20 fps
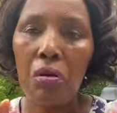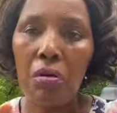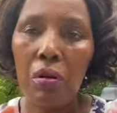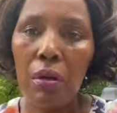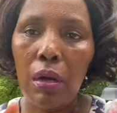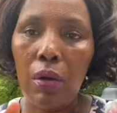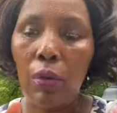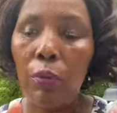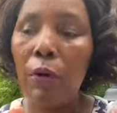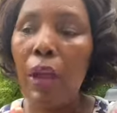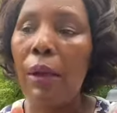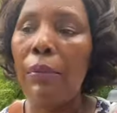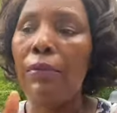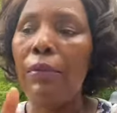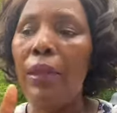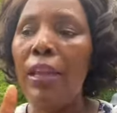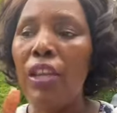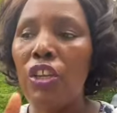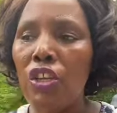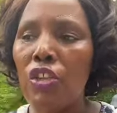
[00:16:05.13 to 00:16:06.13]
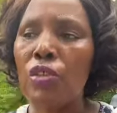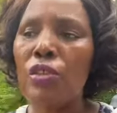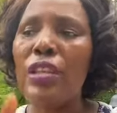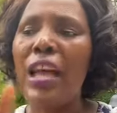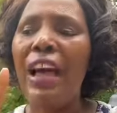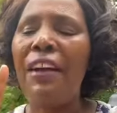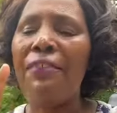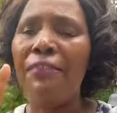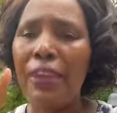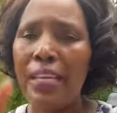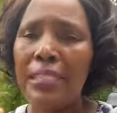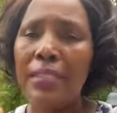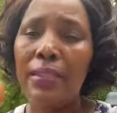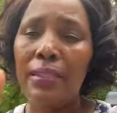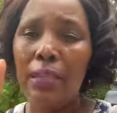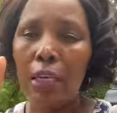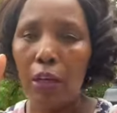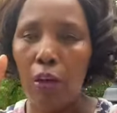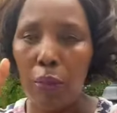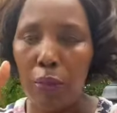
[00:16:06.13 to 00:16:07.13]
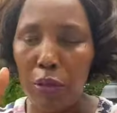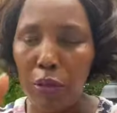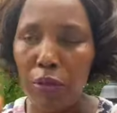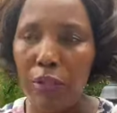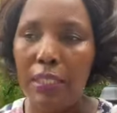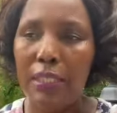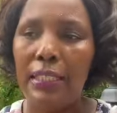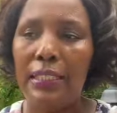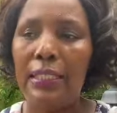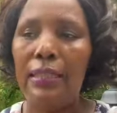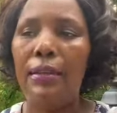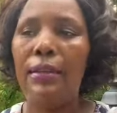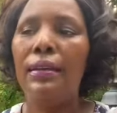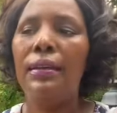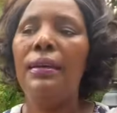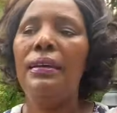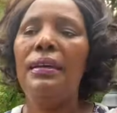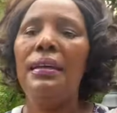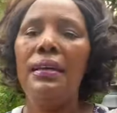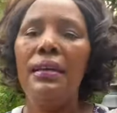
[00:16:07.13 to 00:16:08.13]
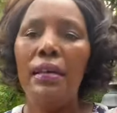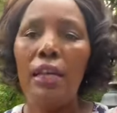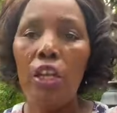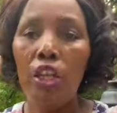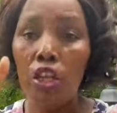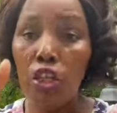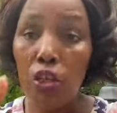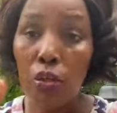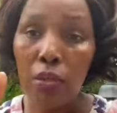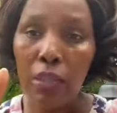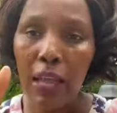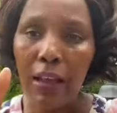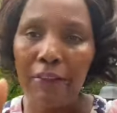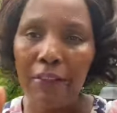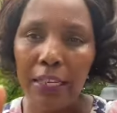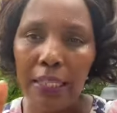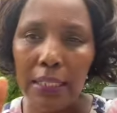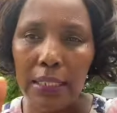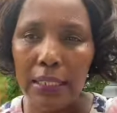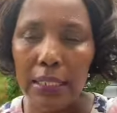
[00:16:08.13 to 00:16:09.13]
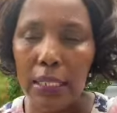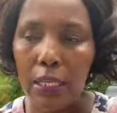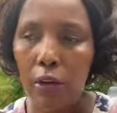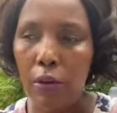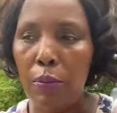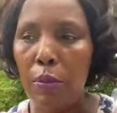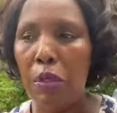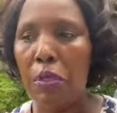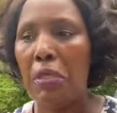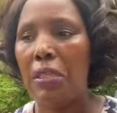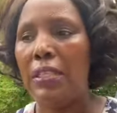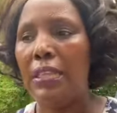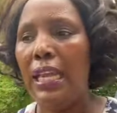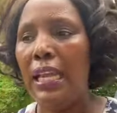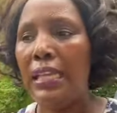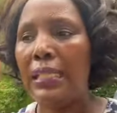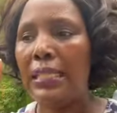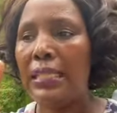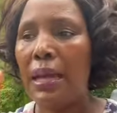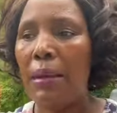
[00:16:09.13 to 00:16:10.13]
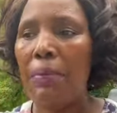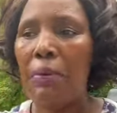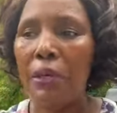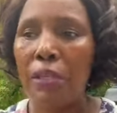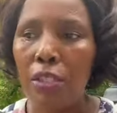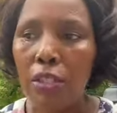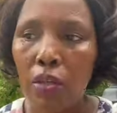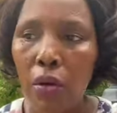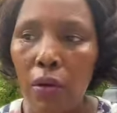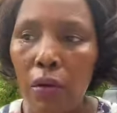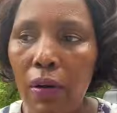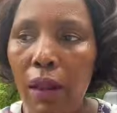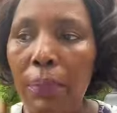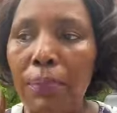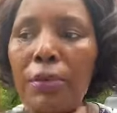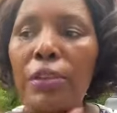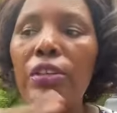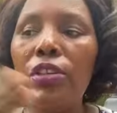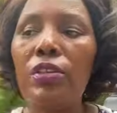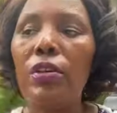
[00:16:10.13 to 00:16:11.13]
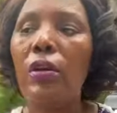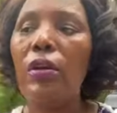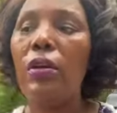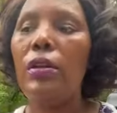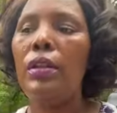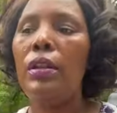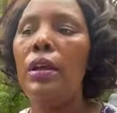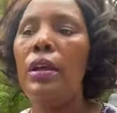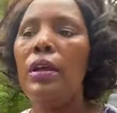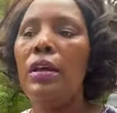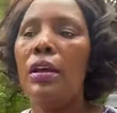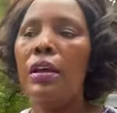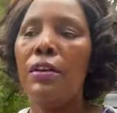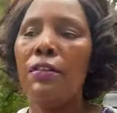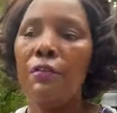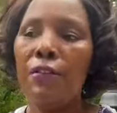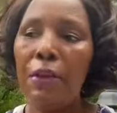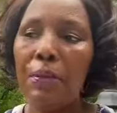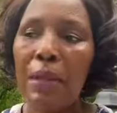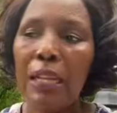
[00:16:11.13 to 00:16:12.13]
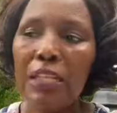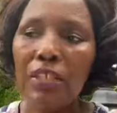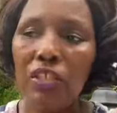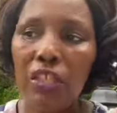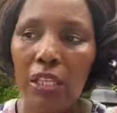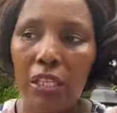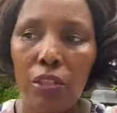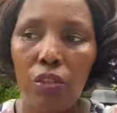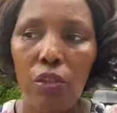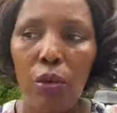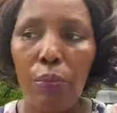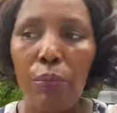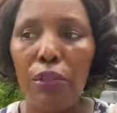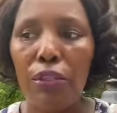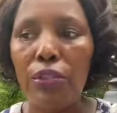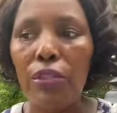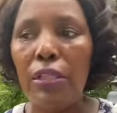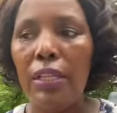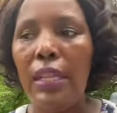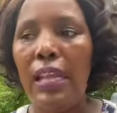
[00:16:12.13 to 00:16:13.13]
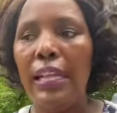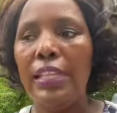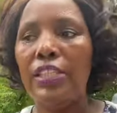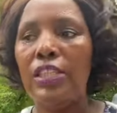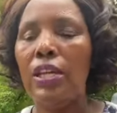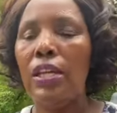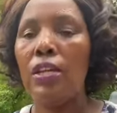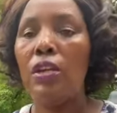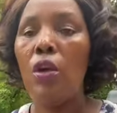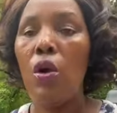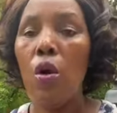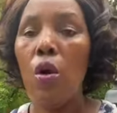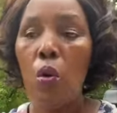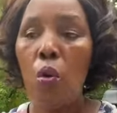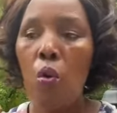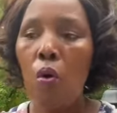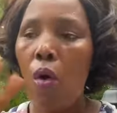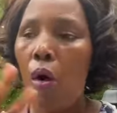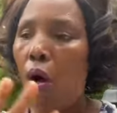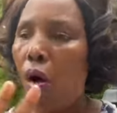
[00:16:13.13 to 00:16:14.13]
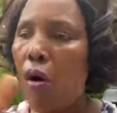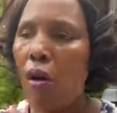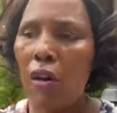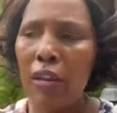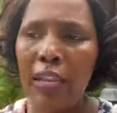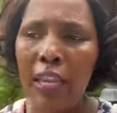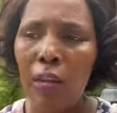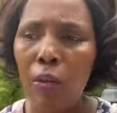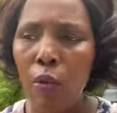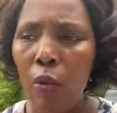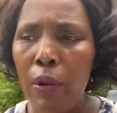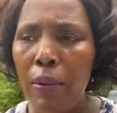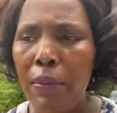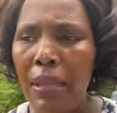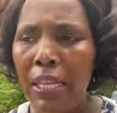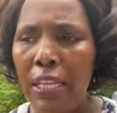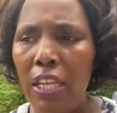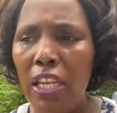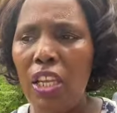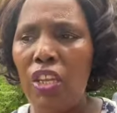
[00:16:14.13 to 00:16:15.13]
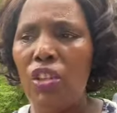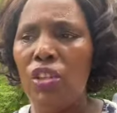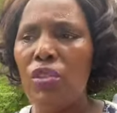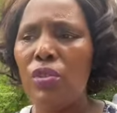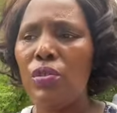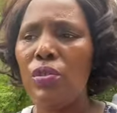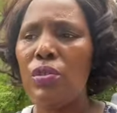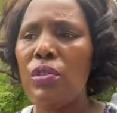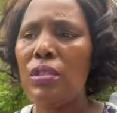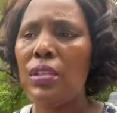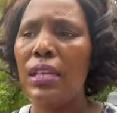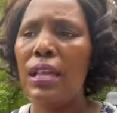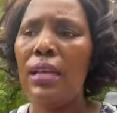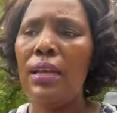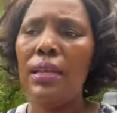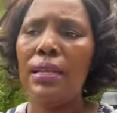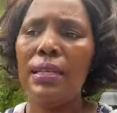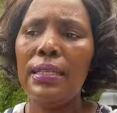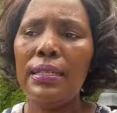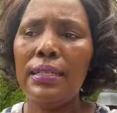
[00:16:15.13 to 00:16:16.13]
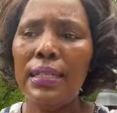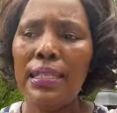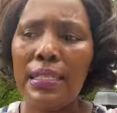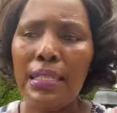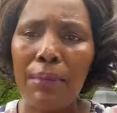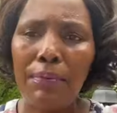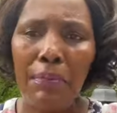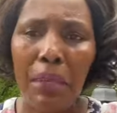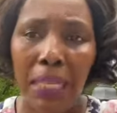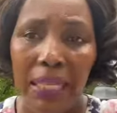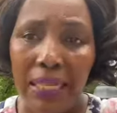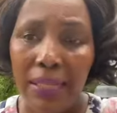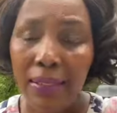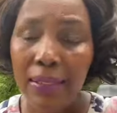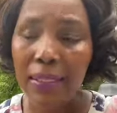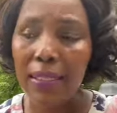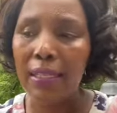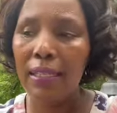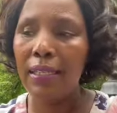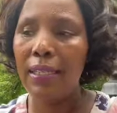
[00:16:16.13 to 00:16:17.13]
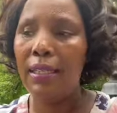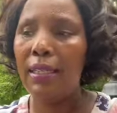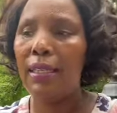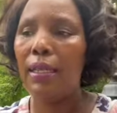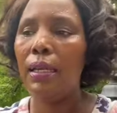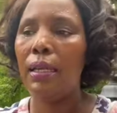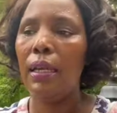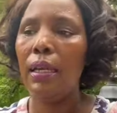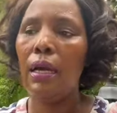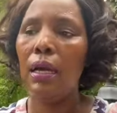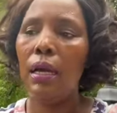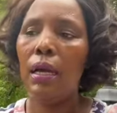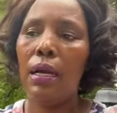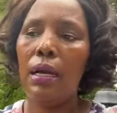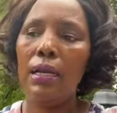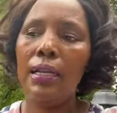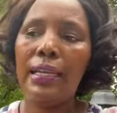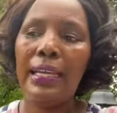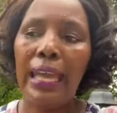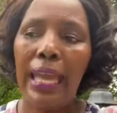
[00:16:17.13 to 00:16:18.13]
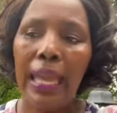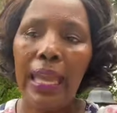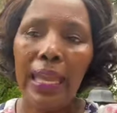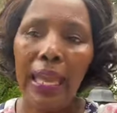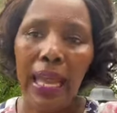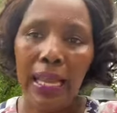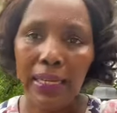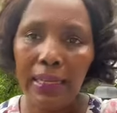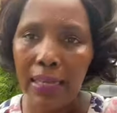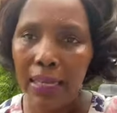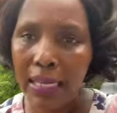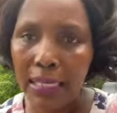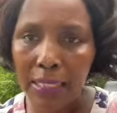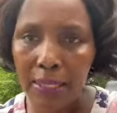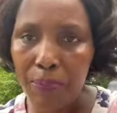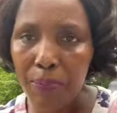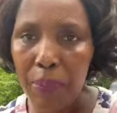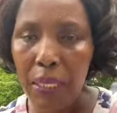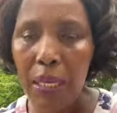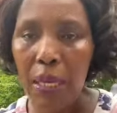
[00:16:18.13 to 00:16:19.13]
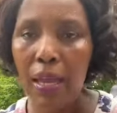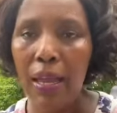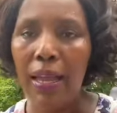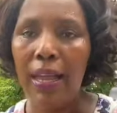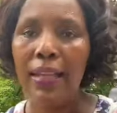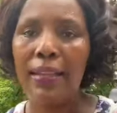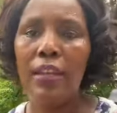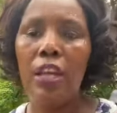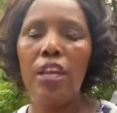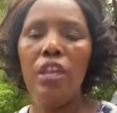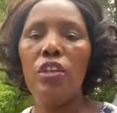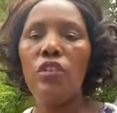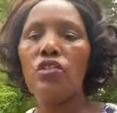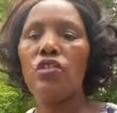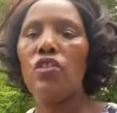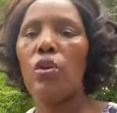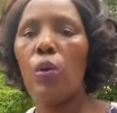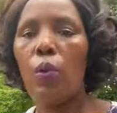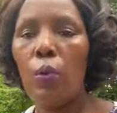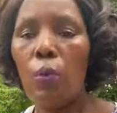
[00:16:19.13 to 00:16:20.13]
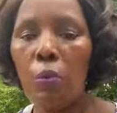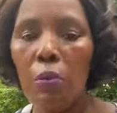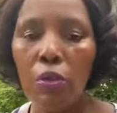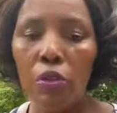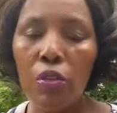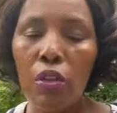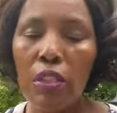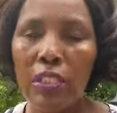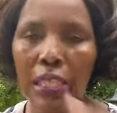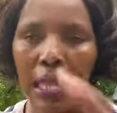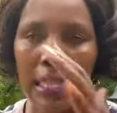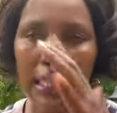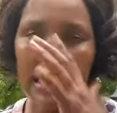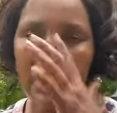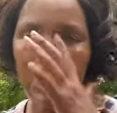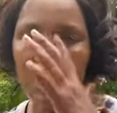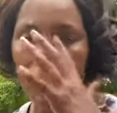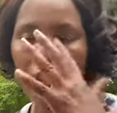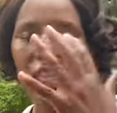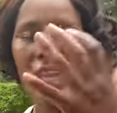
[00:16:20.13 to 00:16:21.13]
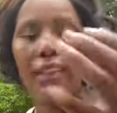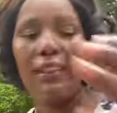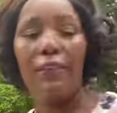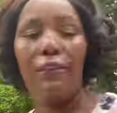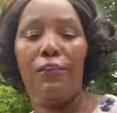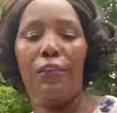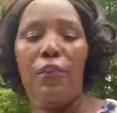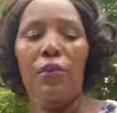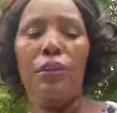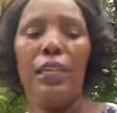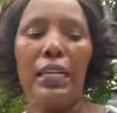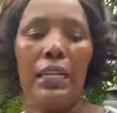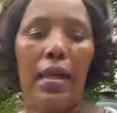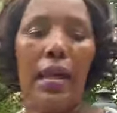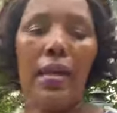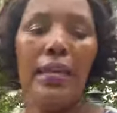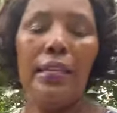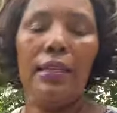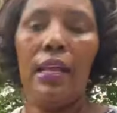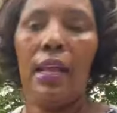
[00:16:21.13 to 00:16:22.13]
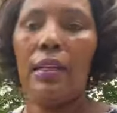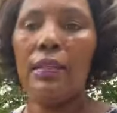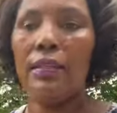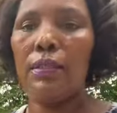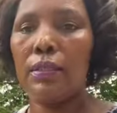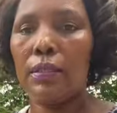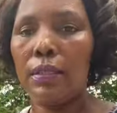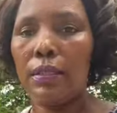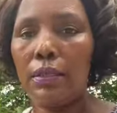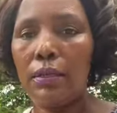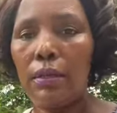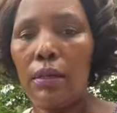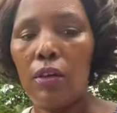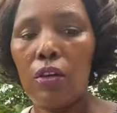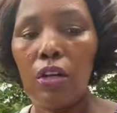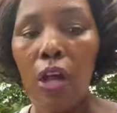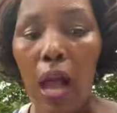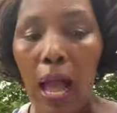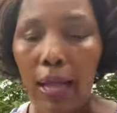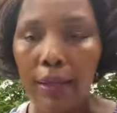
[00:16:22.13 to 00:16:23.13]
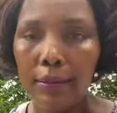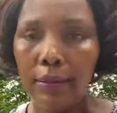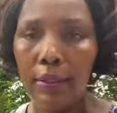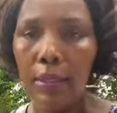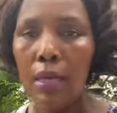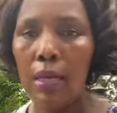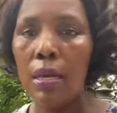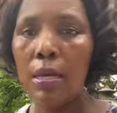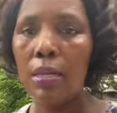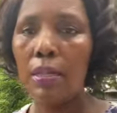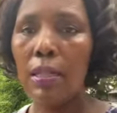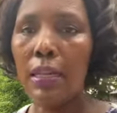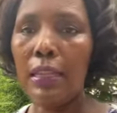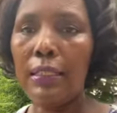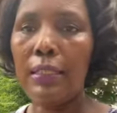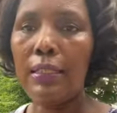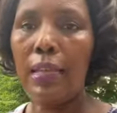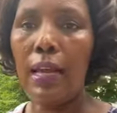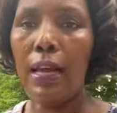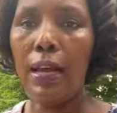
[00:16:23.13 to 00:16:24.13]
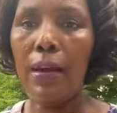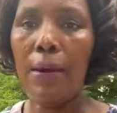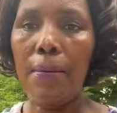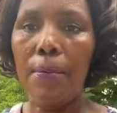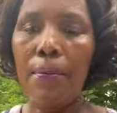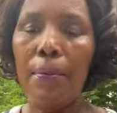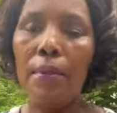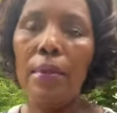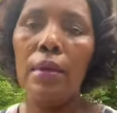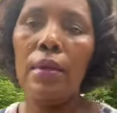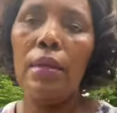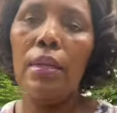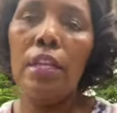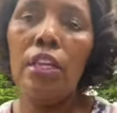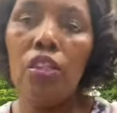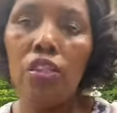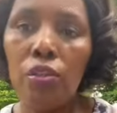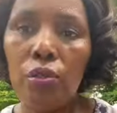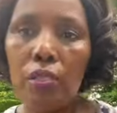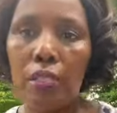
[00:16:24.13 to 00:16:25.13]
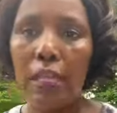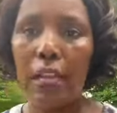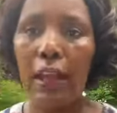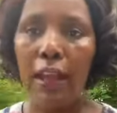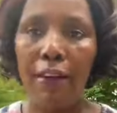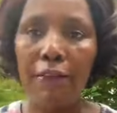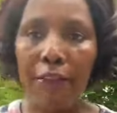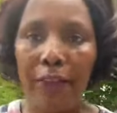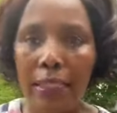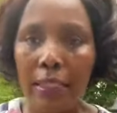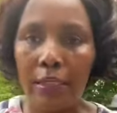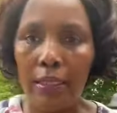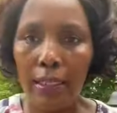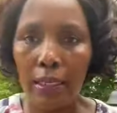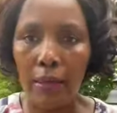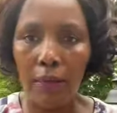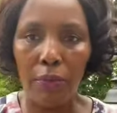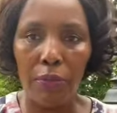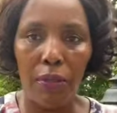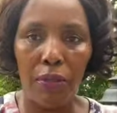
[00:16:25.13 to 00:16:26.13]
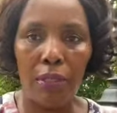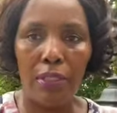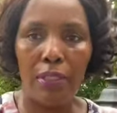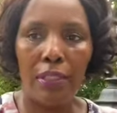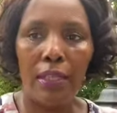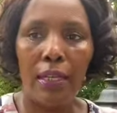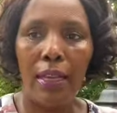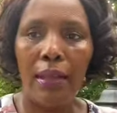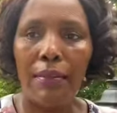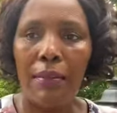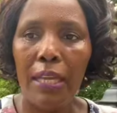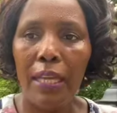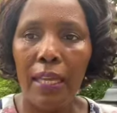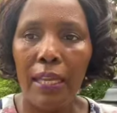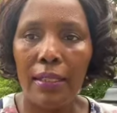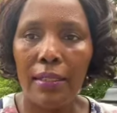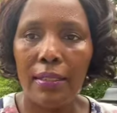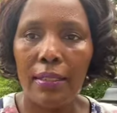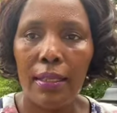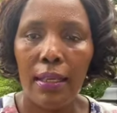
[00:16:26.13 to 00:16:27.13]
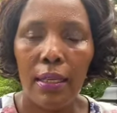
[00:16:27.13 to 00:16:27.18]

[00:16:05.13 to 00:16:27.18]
uh, issues affecting the community issues affecting the community example is corruption female genital mutilation or women issues disability gay and lesbian so those are those are the few that i i just got that um, issues that affect the community. Let me get,